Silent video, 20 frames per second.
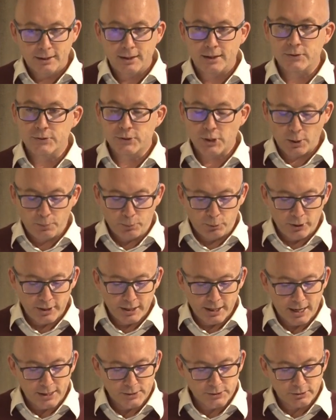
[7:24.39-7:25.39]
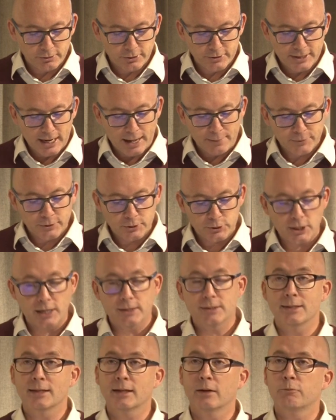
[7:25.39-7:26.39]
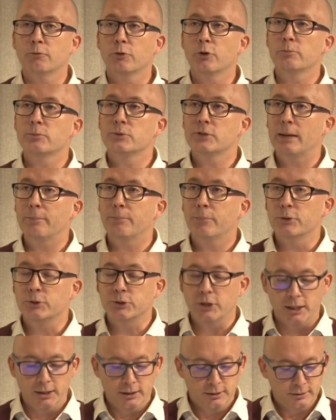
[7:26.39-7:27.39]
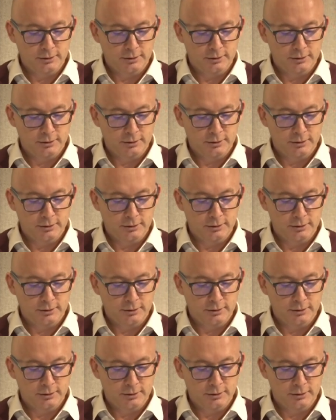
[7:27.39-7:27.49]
And Xaar printheads are adept at jetting at room temperature,